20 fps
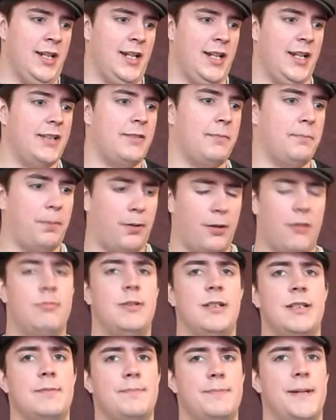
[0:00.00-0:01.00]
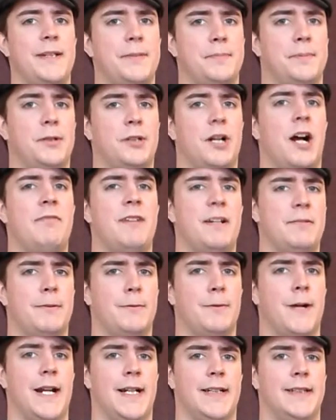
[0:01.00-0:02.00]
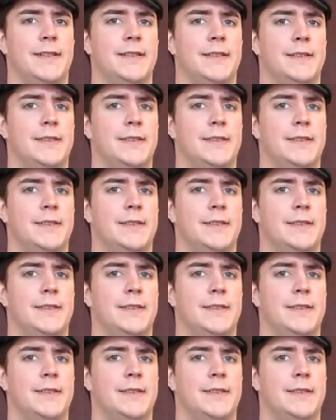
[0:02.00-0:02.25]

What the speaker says: It's probably the best book I've ever read.